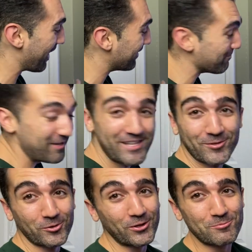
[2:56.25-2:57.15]
And to me,
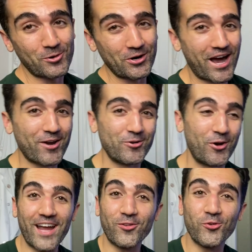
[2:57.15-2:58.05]
that's really important. I don't
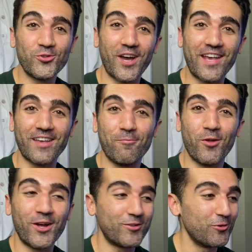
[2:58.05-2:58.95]
know. I told you guys, I'm
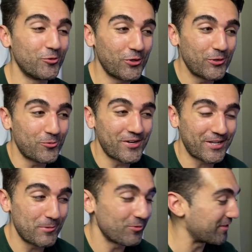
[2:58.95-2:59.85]
not too good when
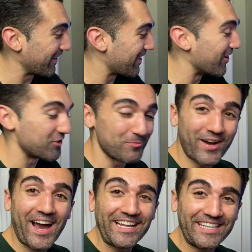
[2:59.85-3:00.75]
it comes to technology,
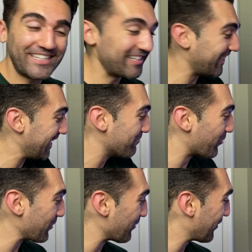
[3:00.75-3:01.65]
but I needed a
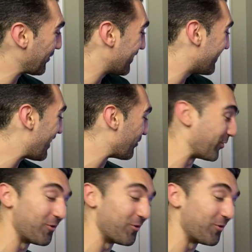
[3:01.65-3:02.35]
keyboard with a good sound.